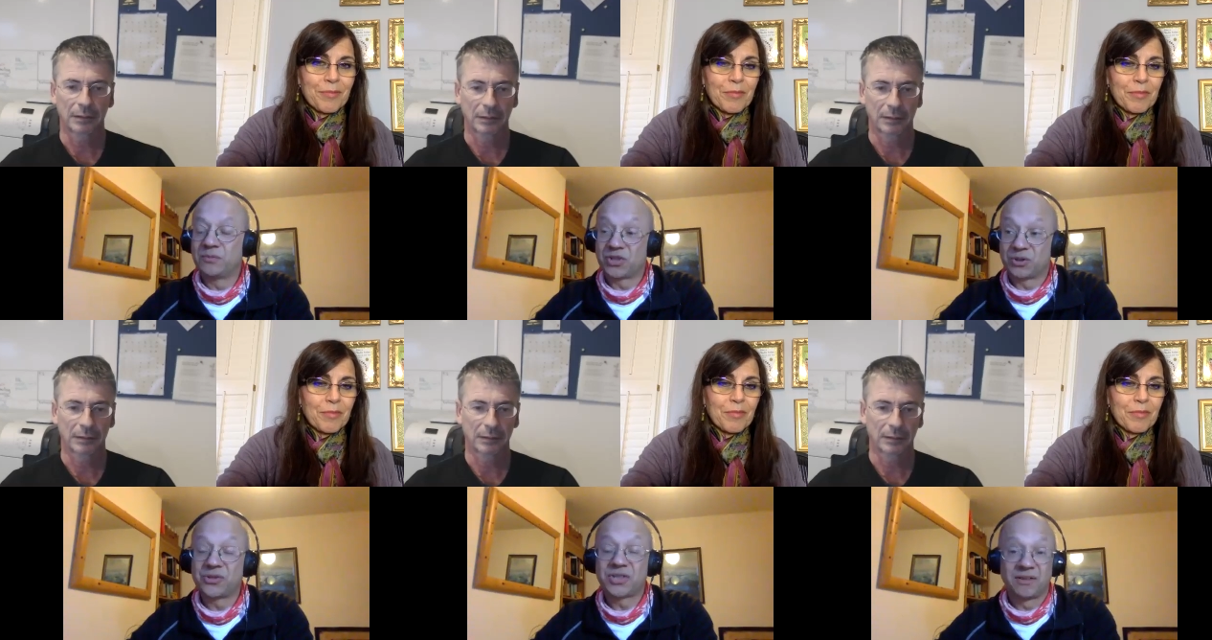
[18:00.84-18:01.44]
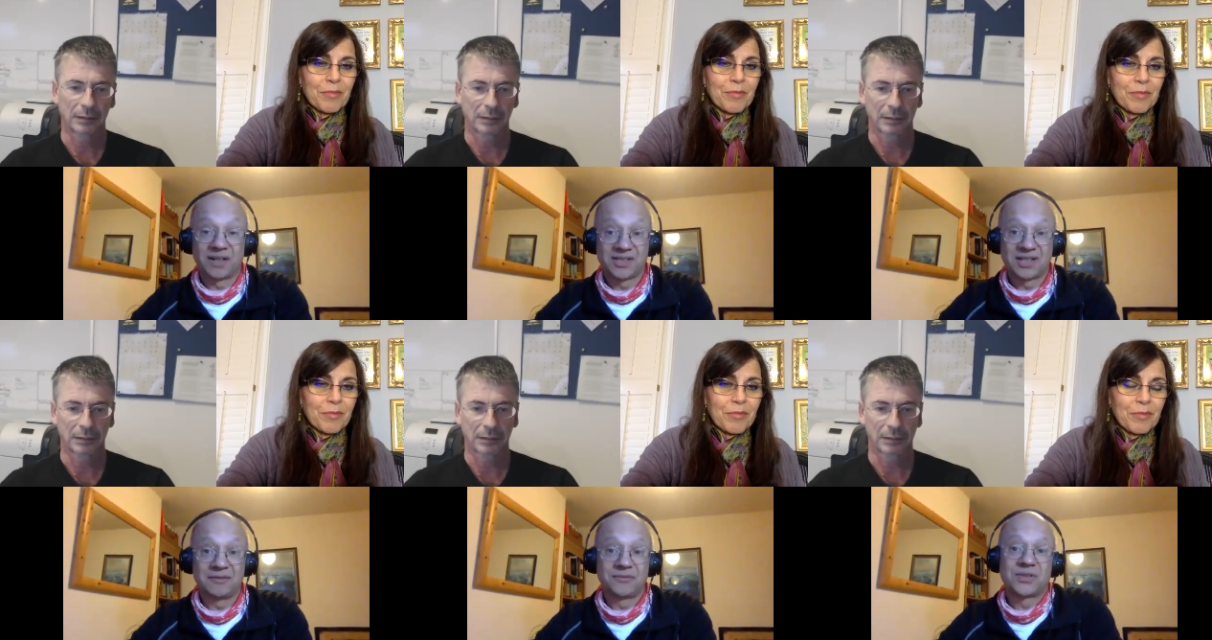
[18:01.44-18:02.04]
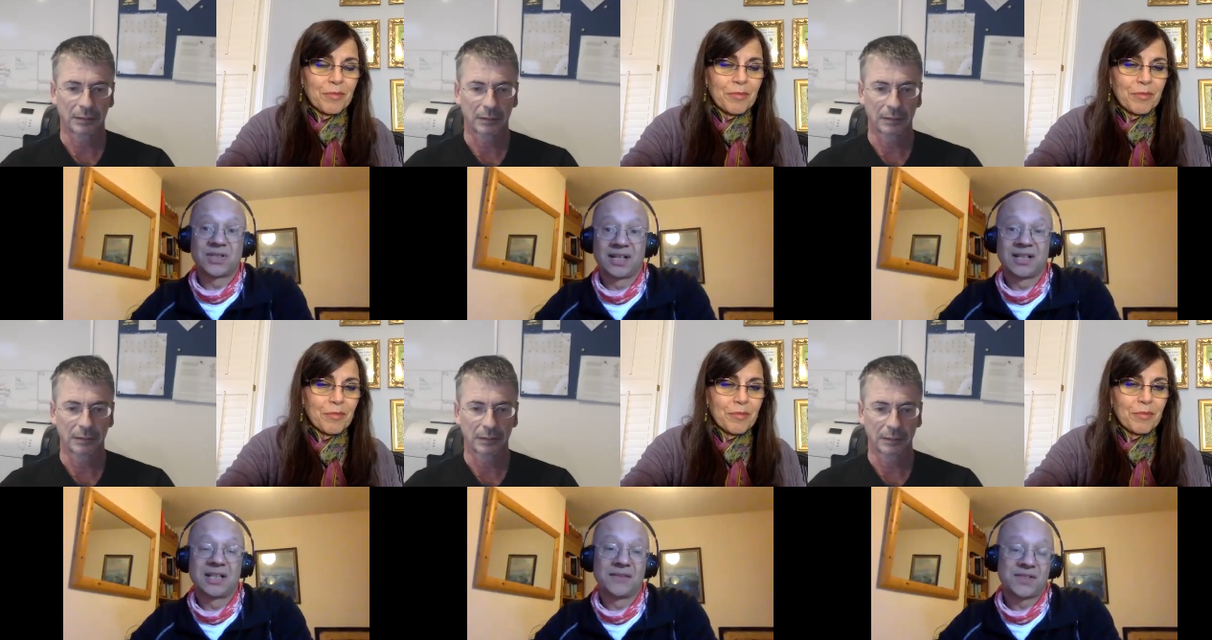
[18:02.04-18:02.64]
Speaker 1: which also, as Dave was saying,
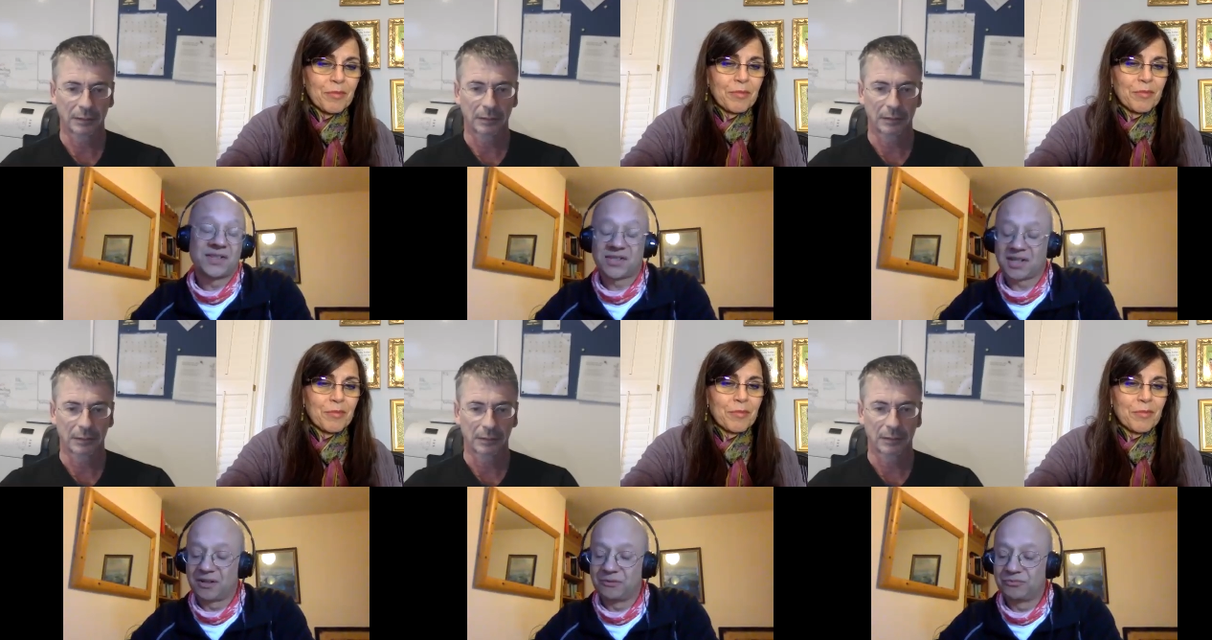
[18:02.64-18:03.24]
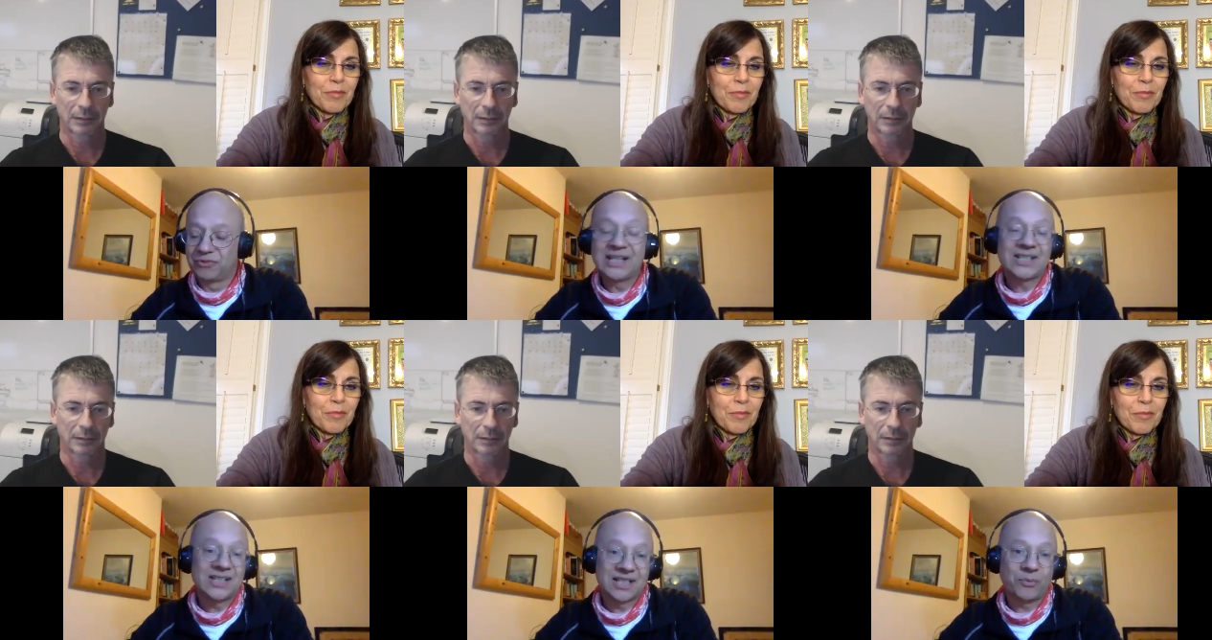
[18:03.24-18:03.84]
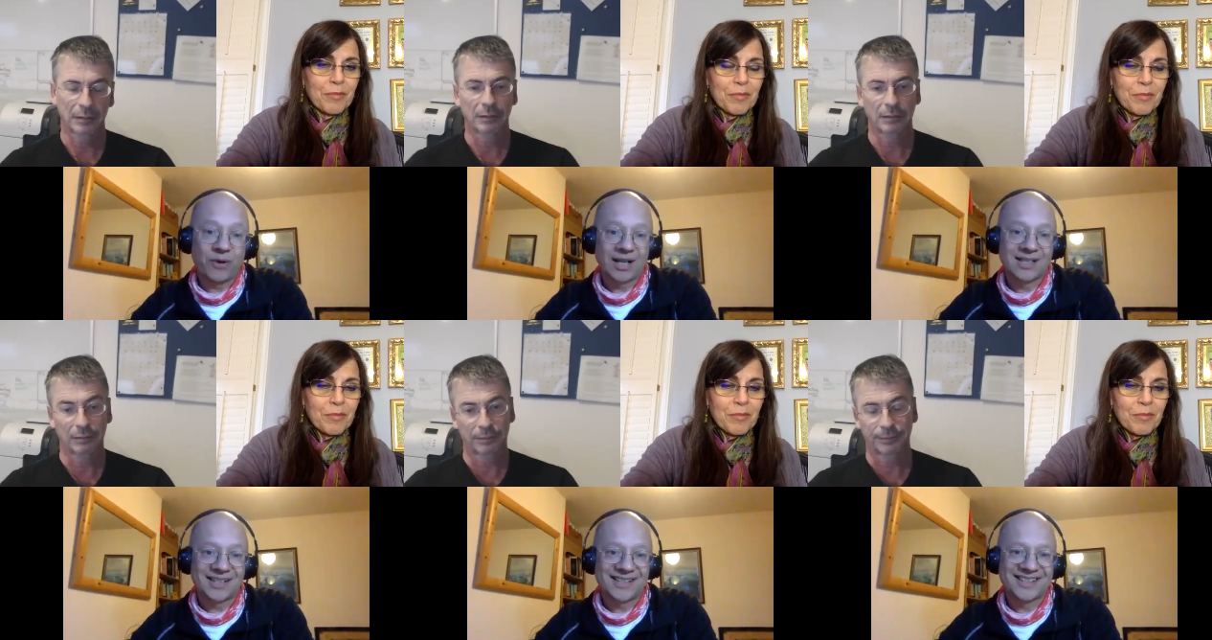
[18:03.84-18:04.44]
it gives us a reason to
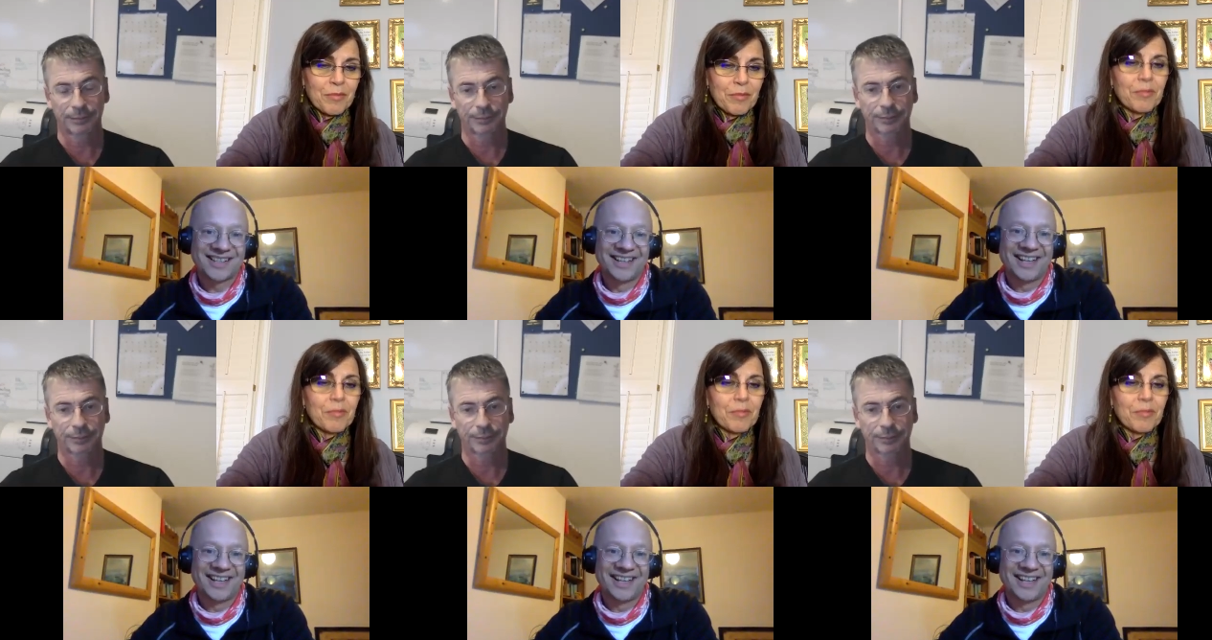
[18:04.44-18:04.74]
practice.